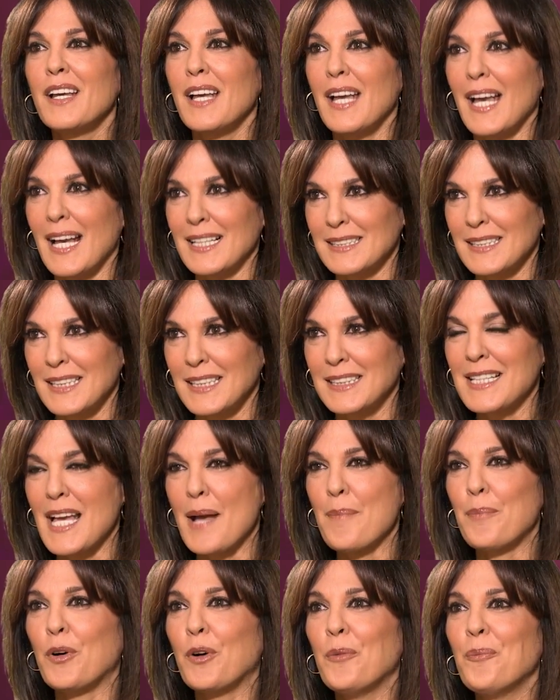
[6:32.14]
As an
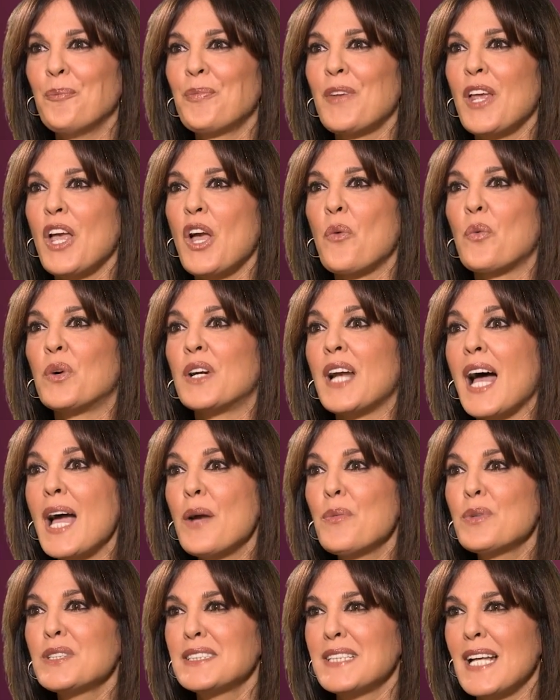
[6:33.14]
example, when I
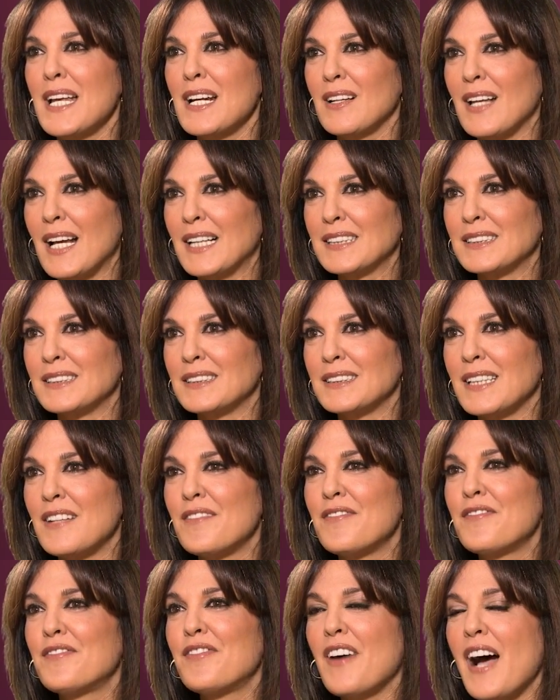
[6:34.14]
was an adolescent and
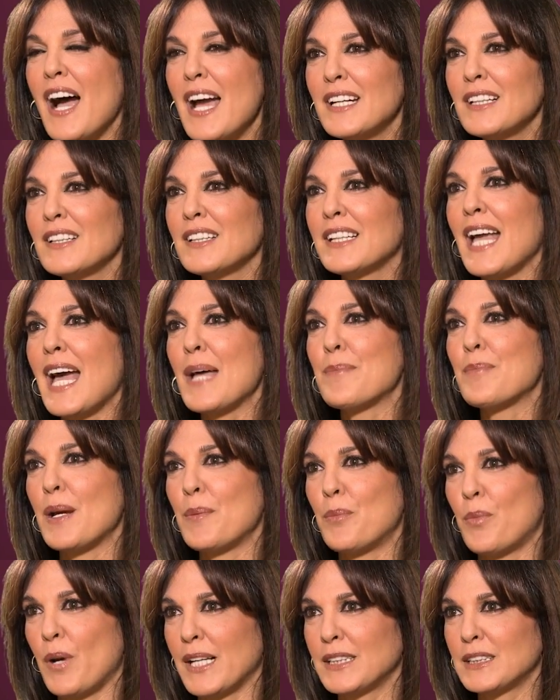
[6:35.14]
finally had my
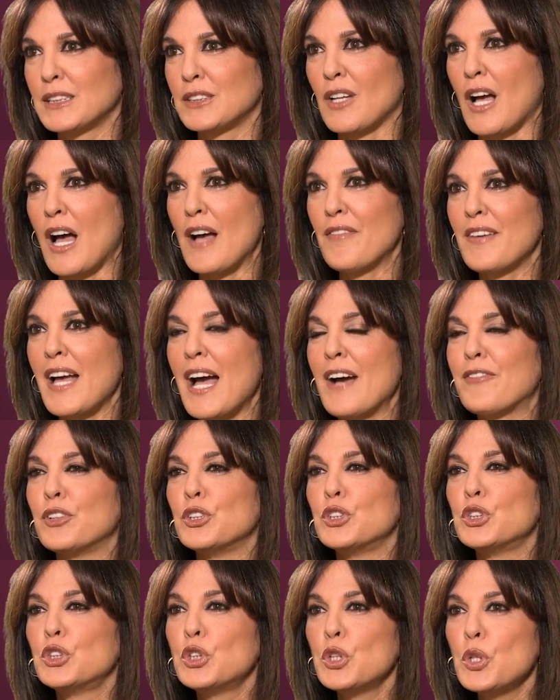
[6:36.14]
braces off after
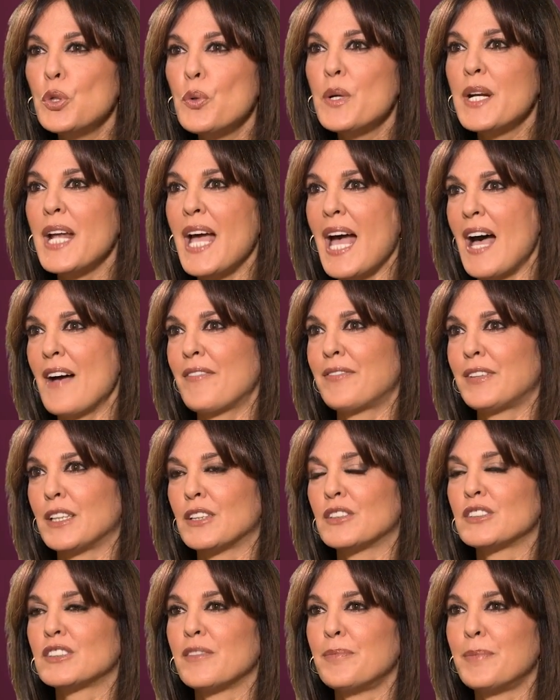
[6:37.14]
2.5
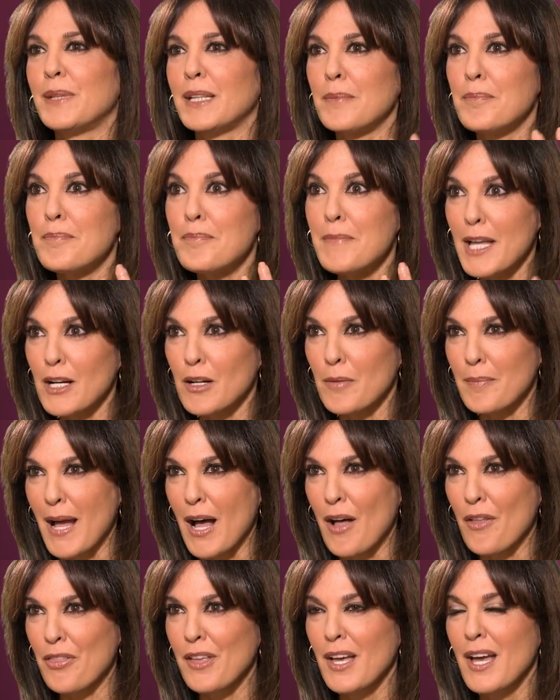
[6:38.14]
years of being
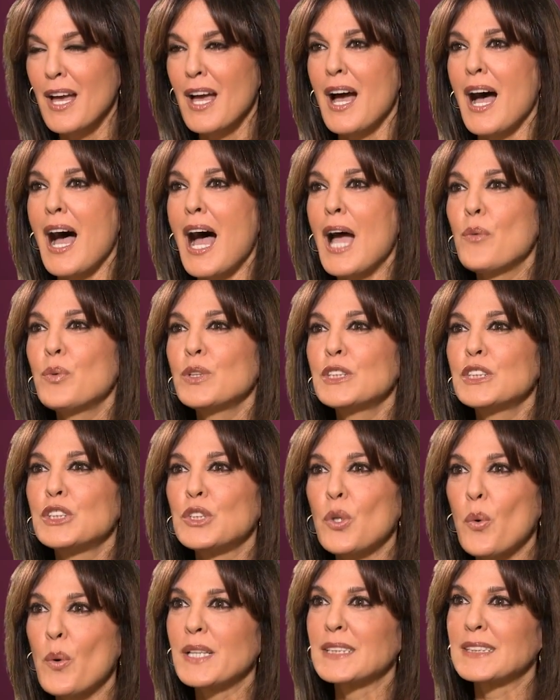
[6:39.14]
metal-mouthed, I was
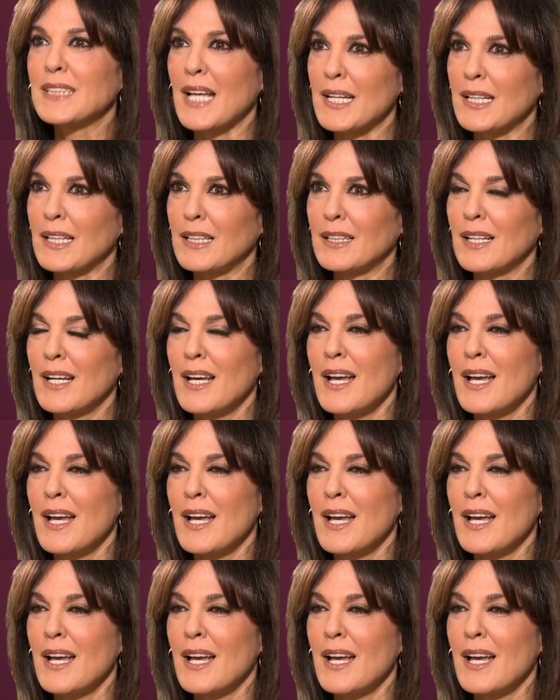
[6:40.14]
so excited.